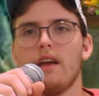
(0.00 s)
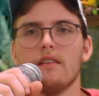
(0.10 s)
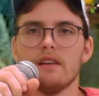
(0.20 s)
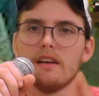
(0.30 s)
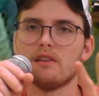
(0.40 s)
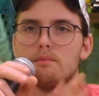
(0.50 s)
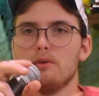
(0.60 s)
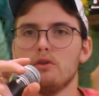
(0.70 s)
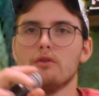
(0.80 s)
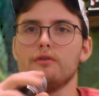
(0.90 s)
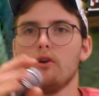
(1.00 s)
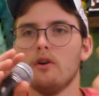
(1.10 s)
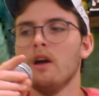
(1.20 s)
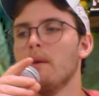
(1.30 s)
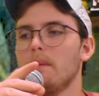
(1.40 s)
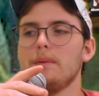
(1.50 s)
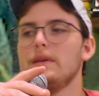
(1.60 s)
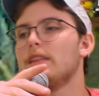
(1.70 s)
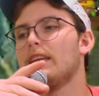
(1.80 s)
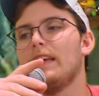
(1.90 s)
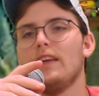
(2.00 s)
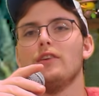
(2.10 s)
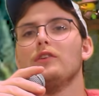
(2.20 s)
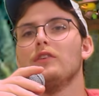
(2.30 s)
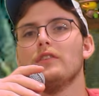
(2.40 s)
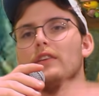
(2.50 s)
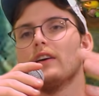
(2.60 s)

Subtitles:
and like the beautiful, maybe the hill,